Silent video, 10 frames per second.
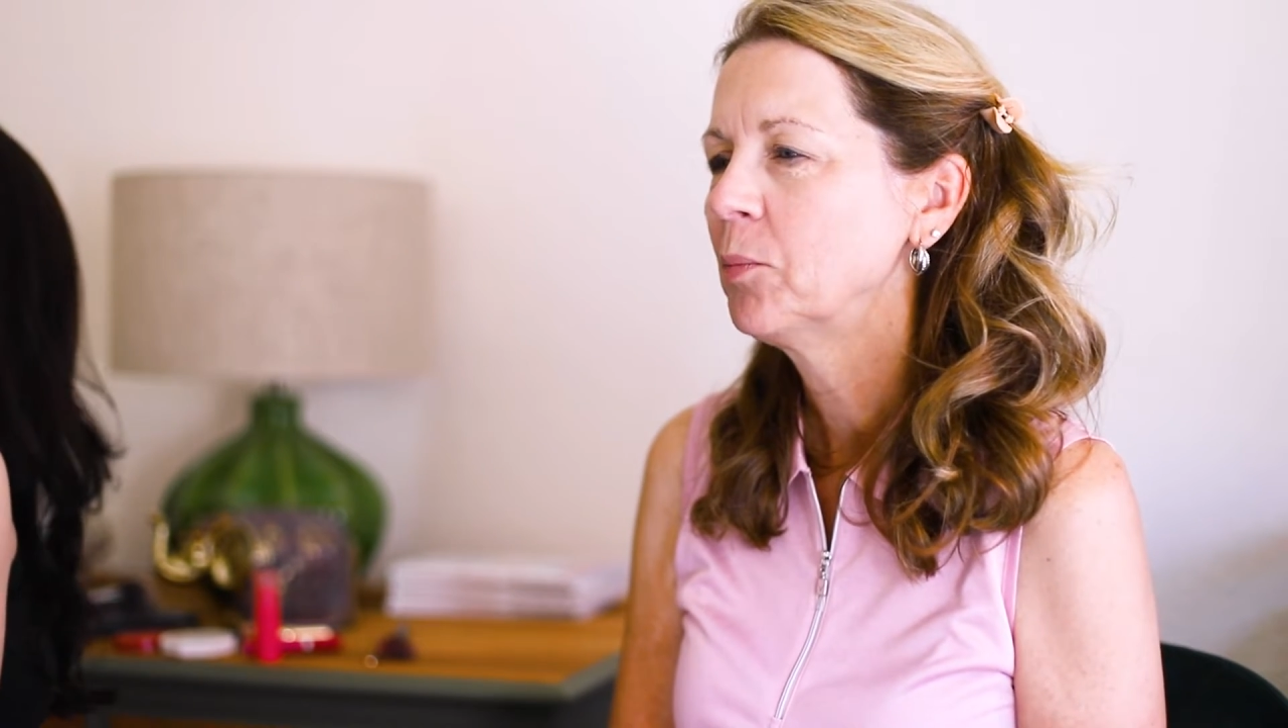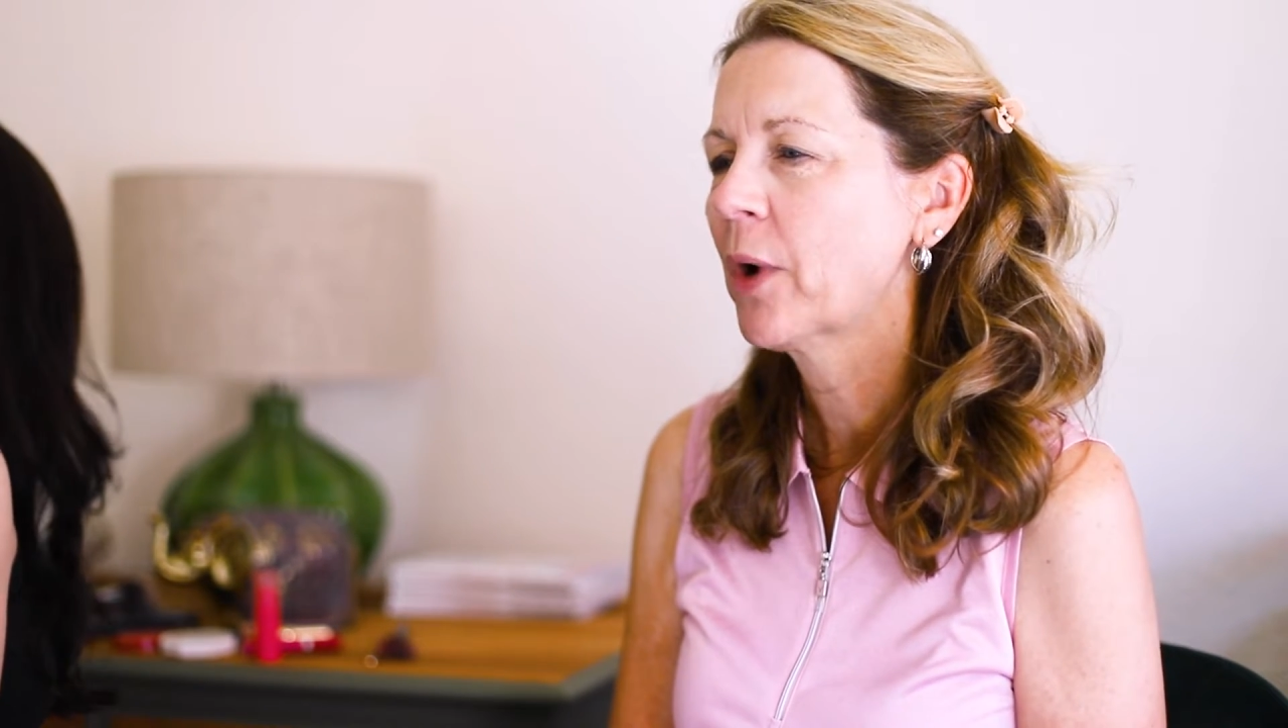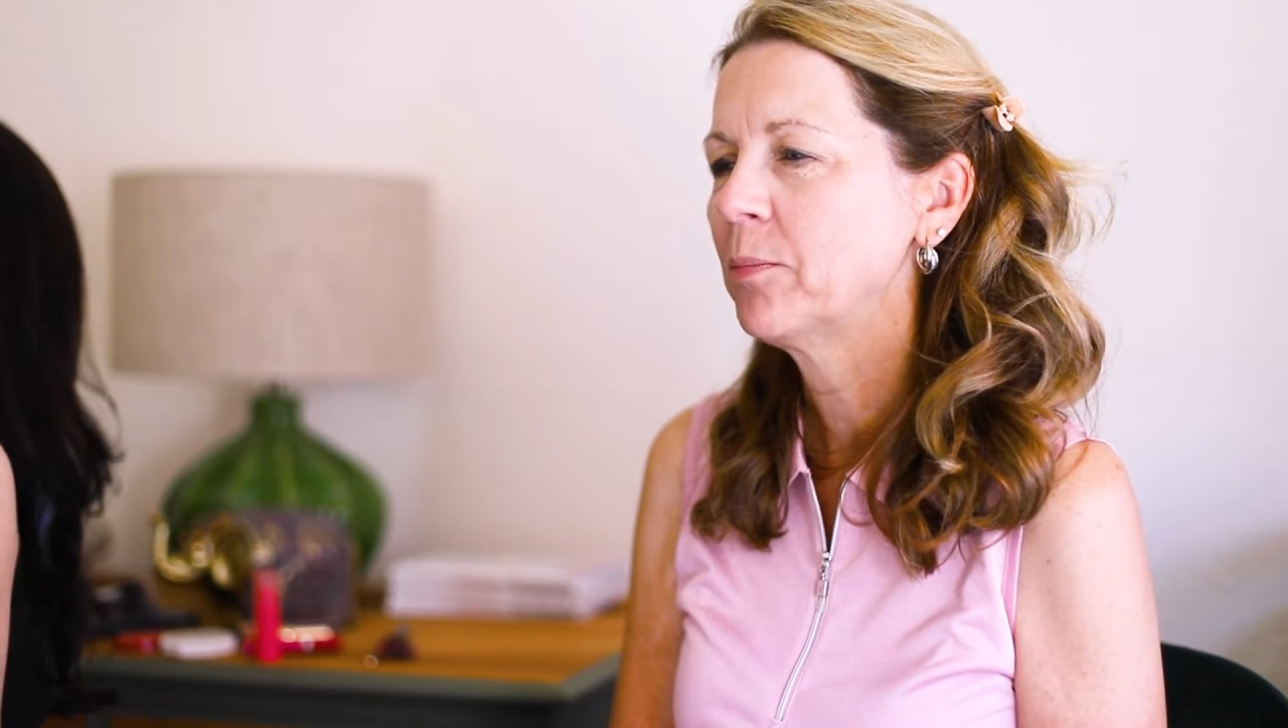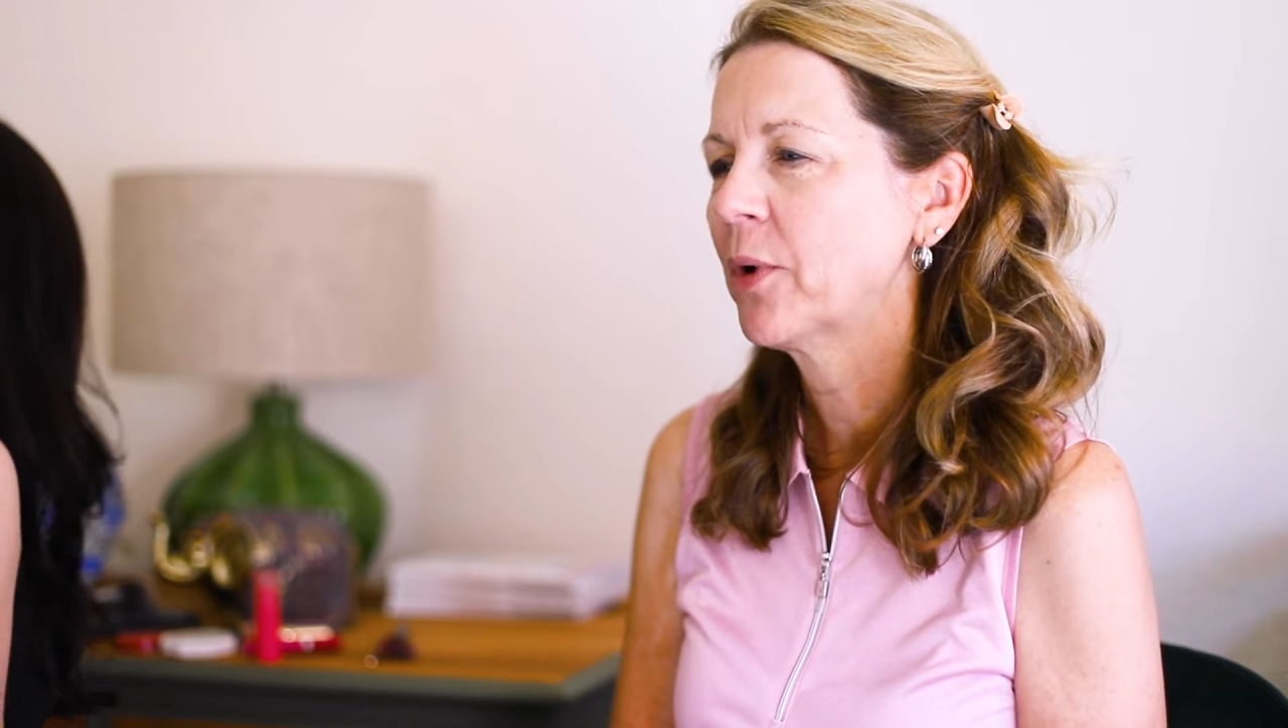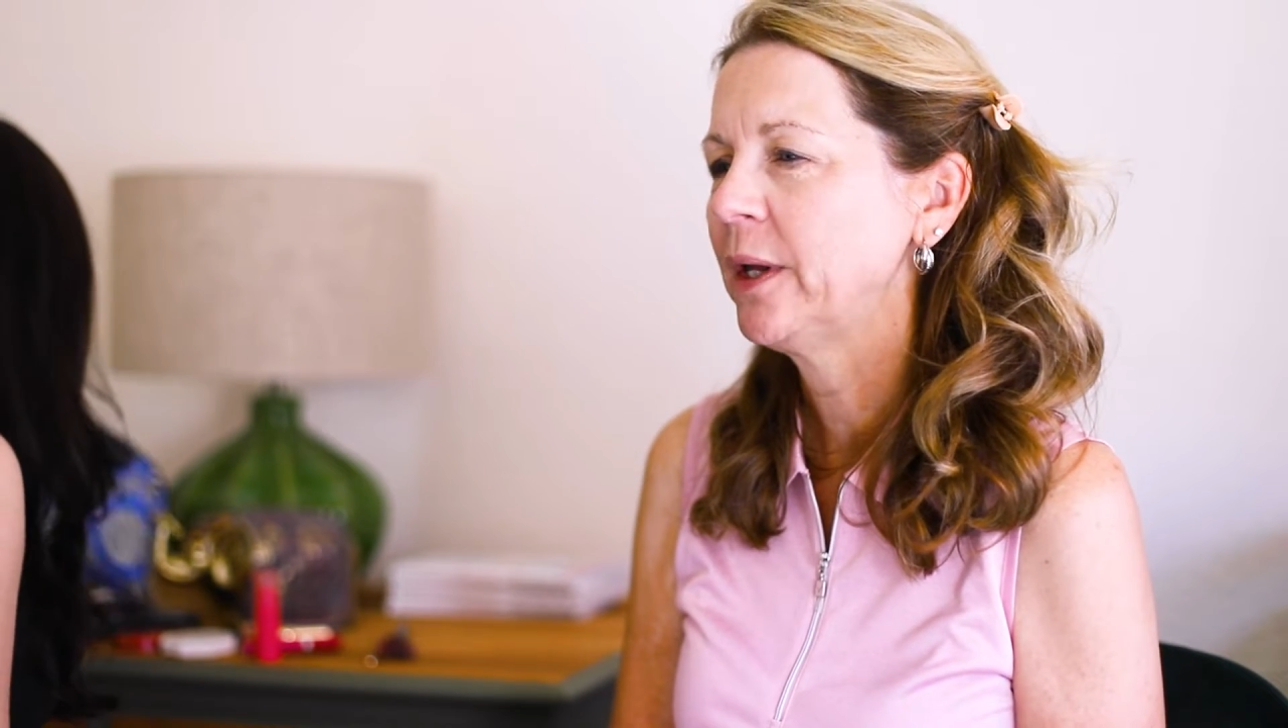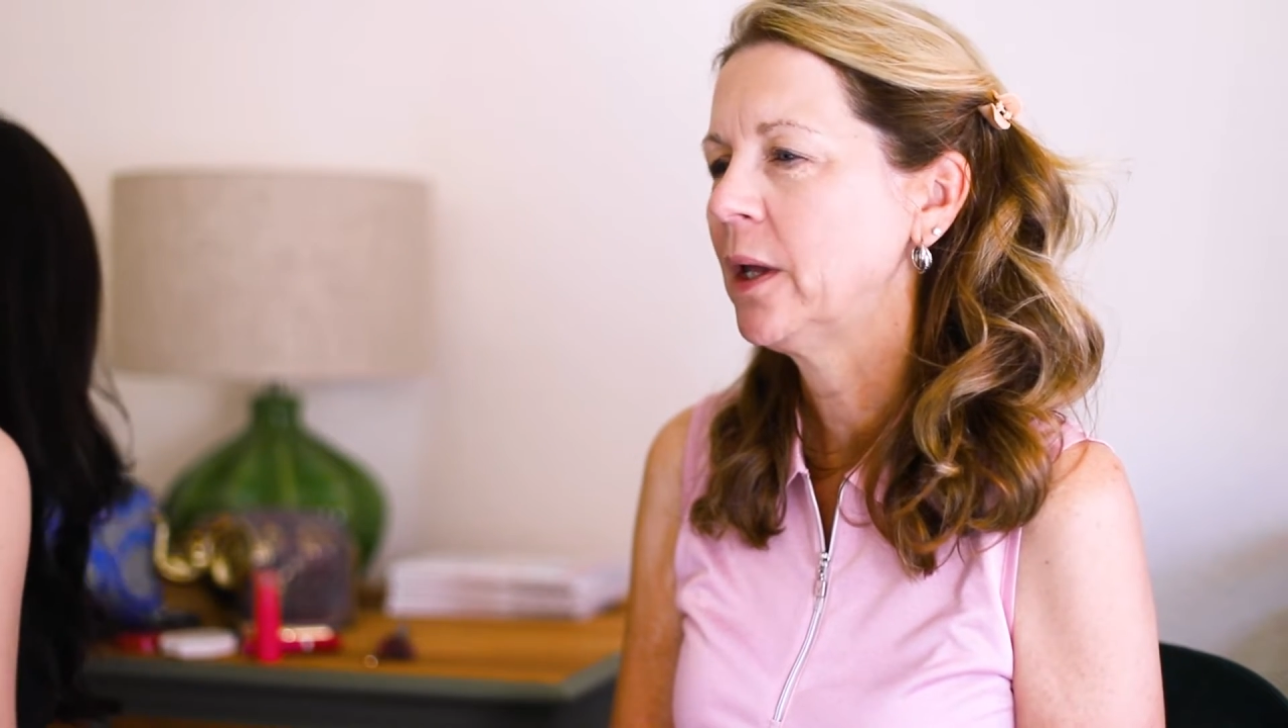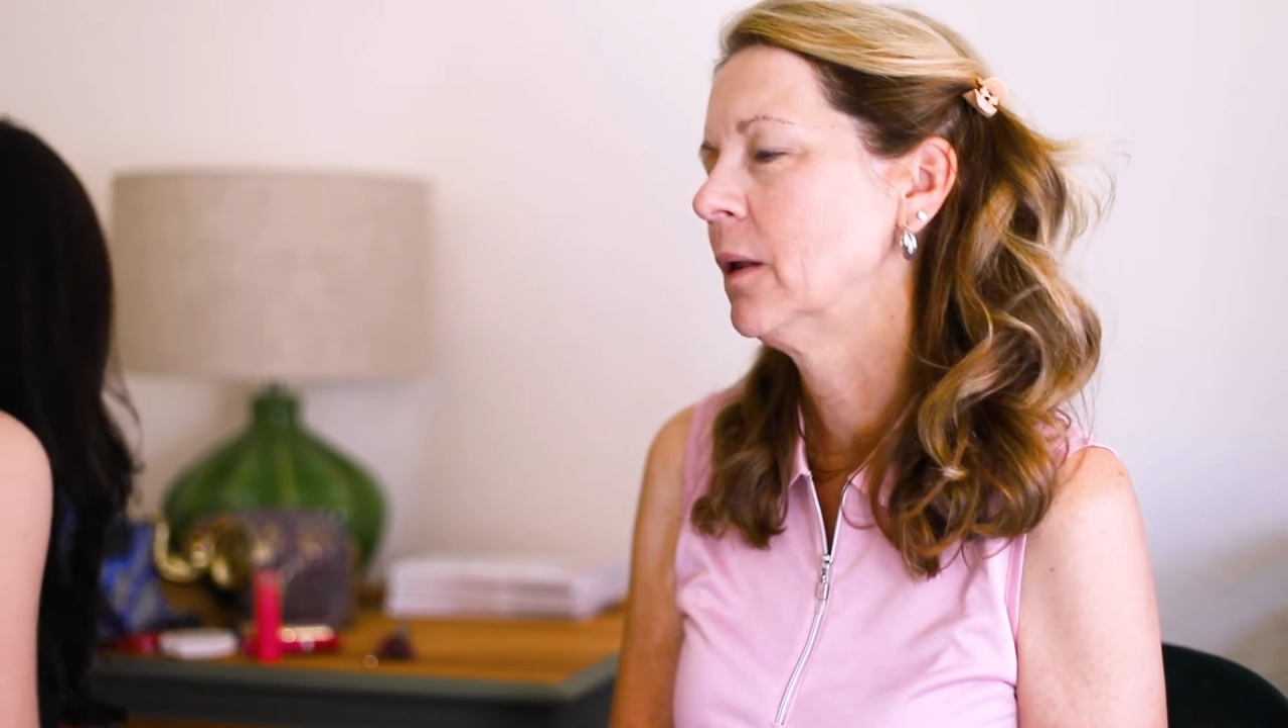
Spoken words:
Bright